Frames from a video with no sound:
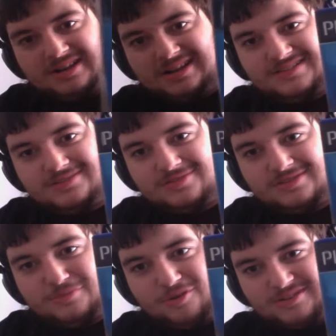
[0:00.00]
Still got the
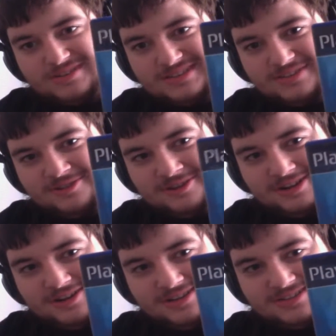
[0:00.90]
Morrison
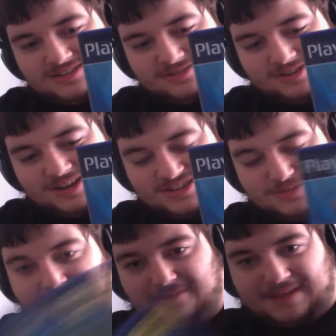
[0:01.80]
7.99 sticker on it. I actually
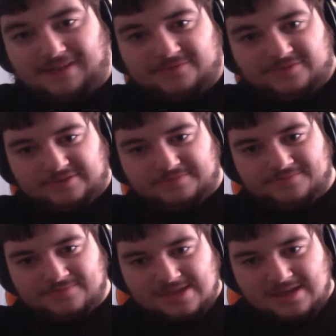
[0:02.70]
paid £1 for it.
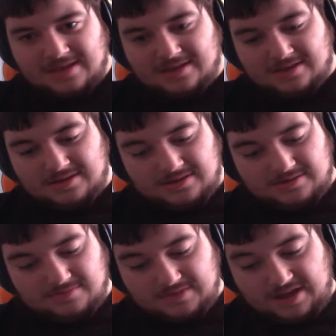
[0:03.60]

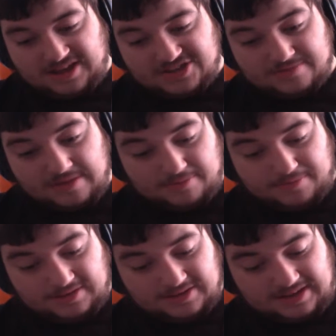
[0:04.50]
Yeah, I actually remember
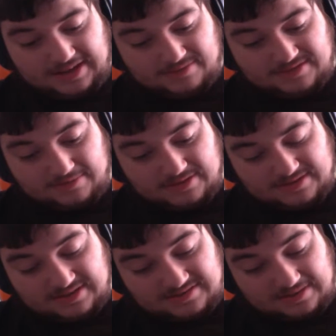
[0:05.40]
picking a game similar to
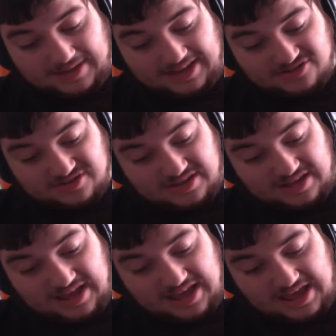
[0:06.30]
this up actually
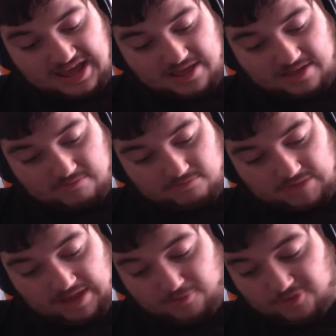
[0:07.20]
in
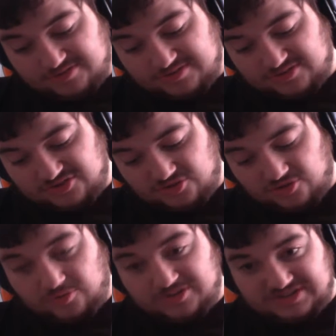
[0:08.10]
a Morrison
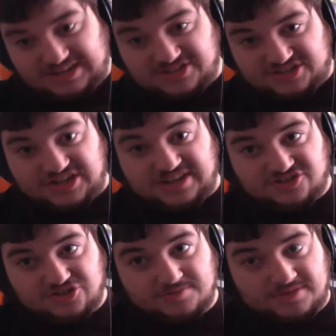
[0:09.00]
store, which is actually a chain of
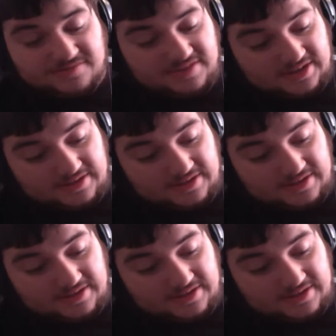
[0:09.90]
shops over here.